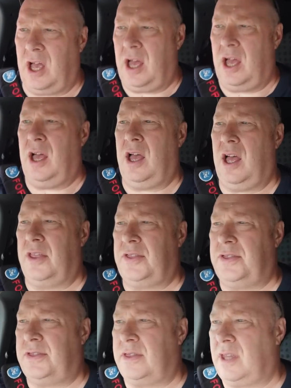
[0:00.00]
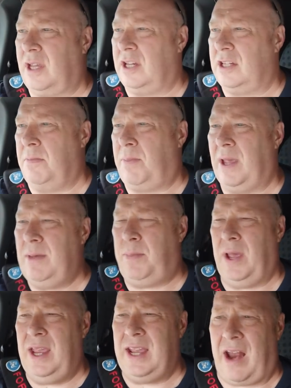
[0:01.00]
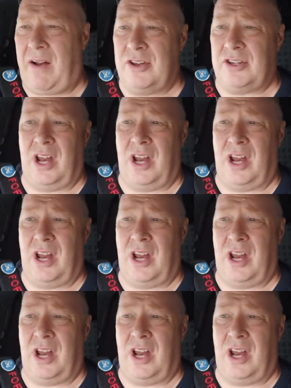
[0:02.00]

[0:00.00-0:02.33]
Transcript: uh, I think it's a B P garage.